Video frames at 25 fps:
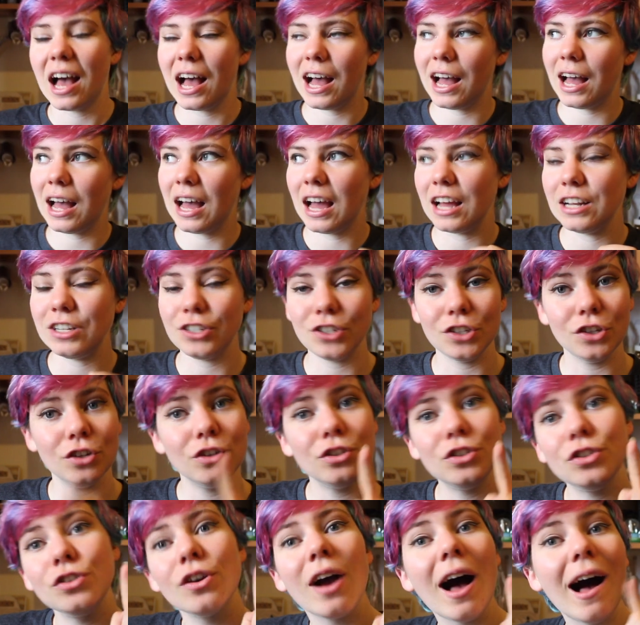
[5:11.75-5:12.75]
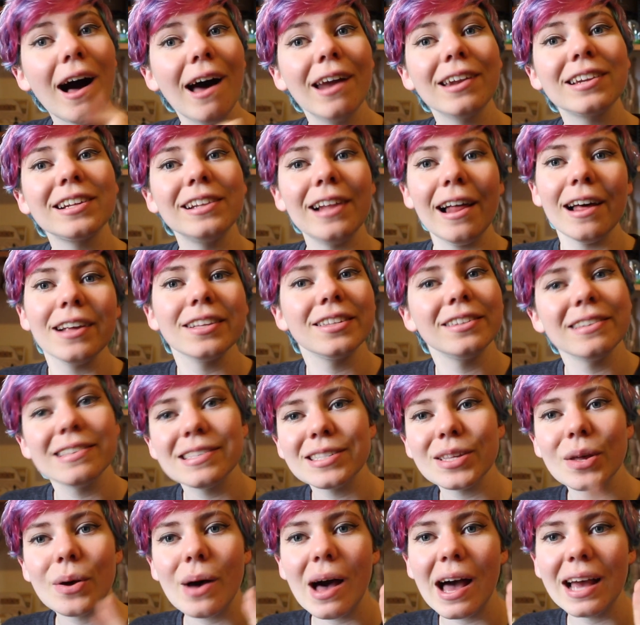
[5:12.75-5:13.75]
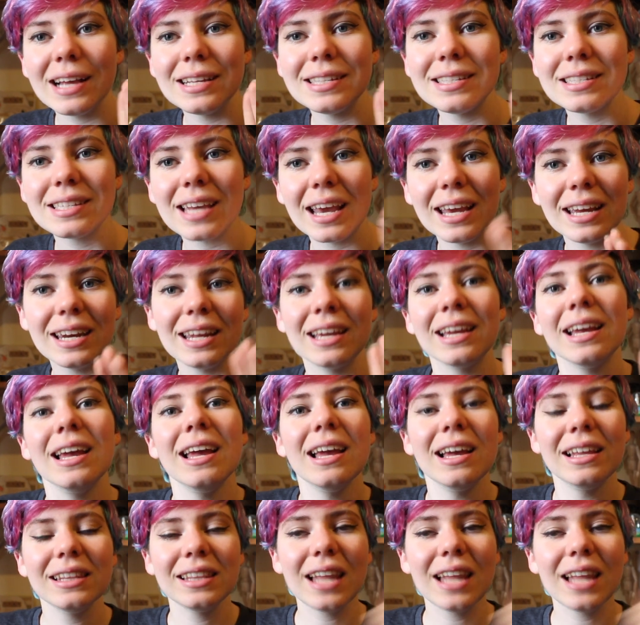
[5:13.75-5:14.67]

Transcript: Uh, do you do art classes or ice skating?